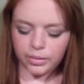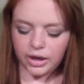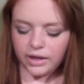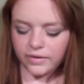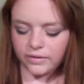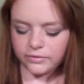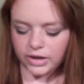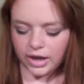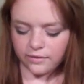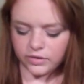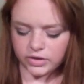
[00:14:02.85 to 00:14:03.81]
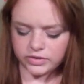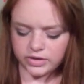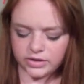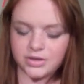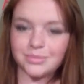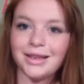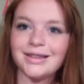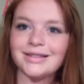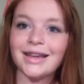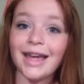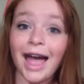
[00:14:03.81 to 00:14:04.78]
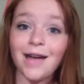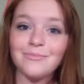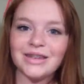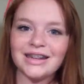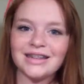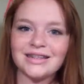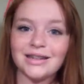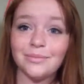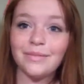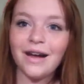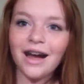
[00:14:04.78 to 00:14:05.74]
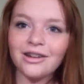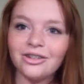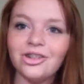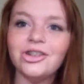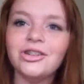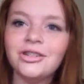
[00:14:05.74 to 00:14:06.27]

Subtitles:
But I love to have this, and it smells like happiness in a bottle.